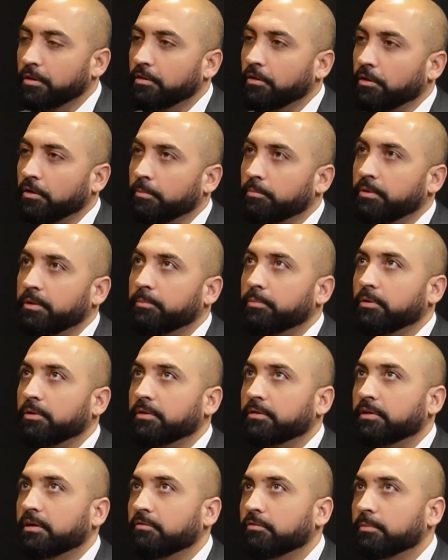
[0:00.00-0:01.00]
what a lot of people
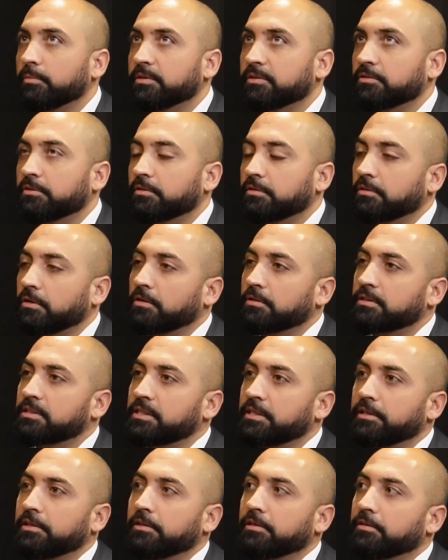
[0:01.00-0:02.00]
in governments are
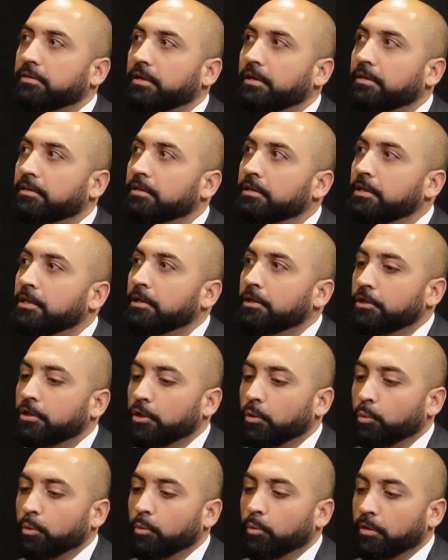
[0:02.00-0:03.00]
saying, that
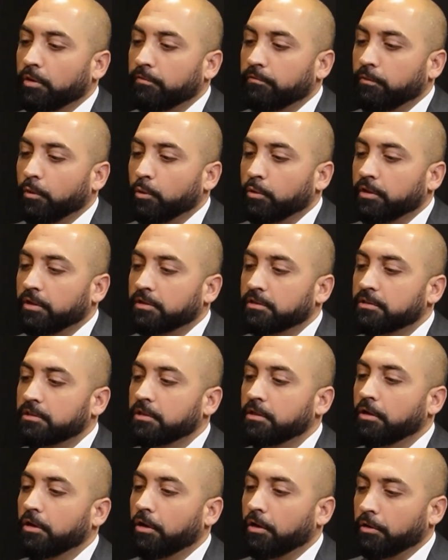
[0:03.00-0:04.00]
we want to focus
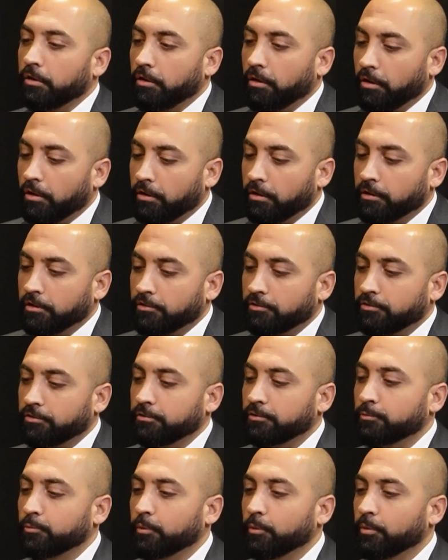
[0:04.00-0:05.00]
on our
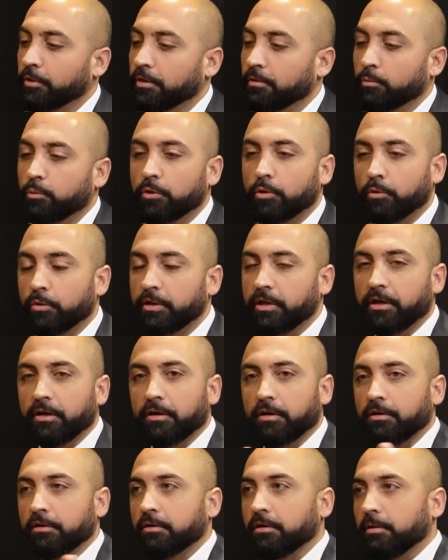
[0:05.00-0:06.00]
issues. We don't
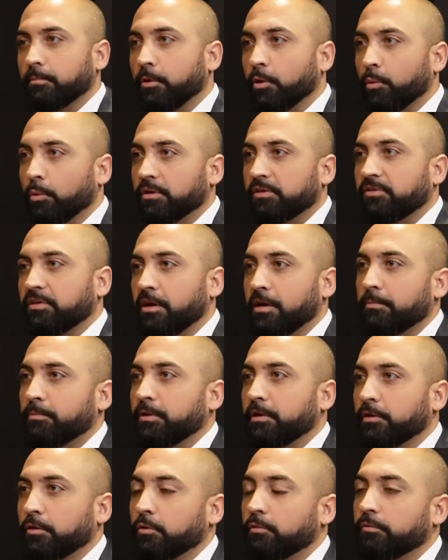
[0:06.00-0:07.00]
care about what's
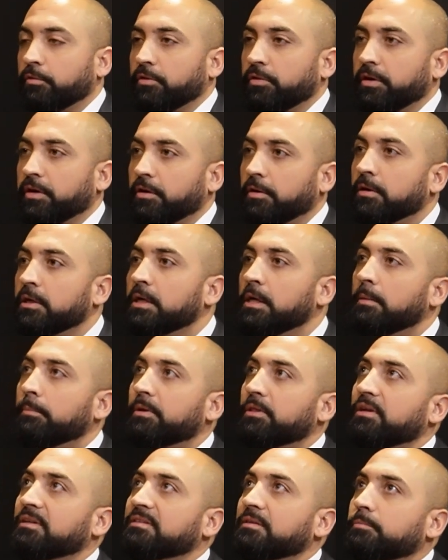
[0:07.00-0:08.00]
happening over there.
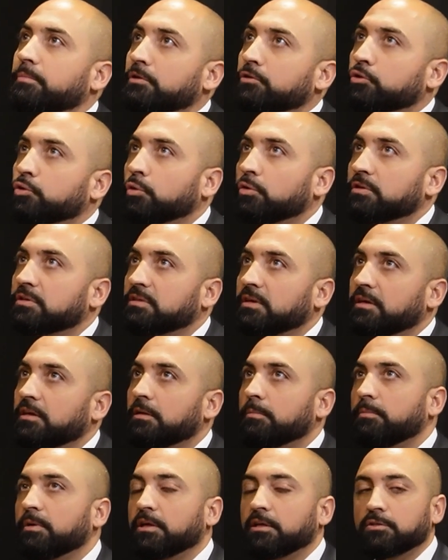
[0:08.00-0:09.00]
But that's a bit
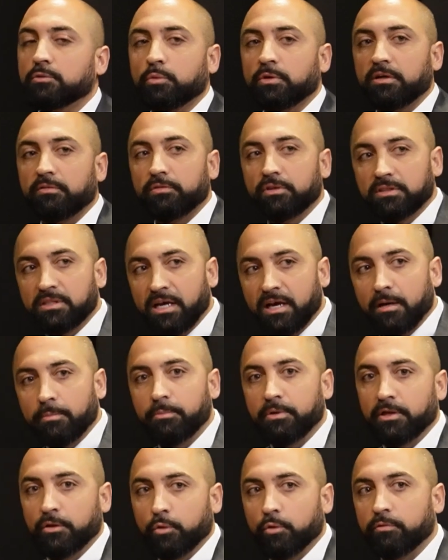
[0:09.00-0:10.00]
short-sighted, because whatever is
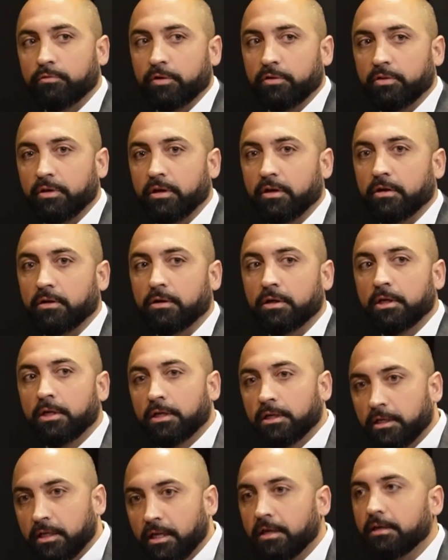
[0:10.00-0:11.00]
happening over there
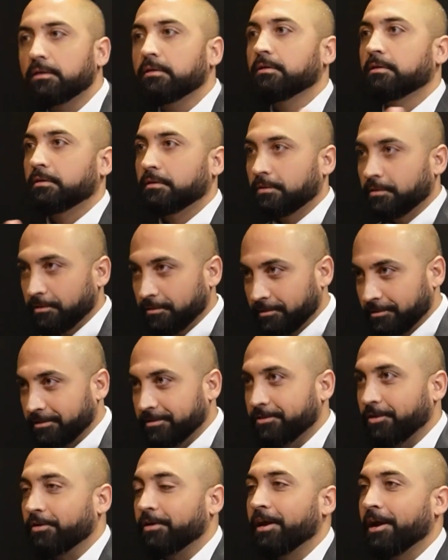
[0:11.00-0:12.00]
can
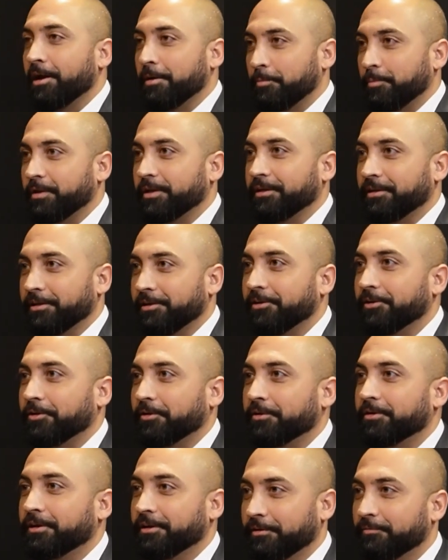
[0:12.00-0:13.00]
start happening
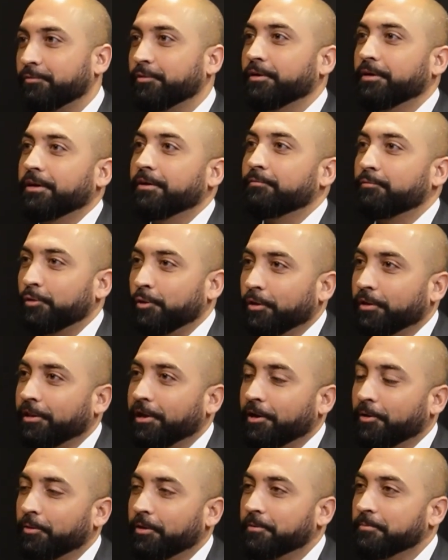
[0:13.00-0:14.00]
here if you allow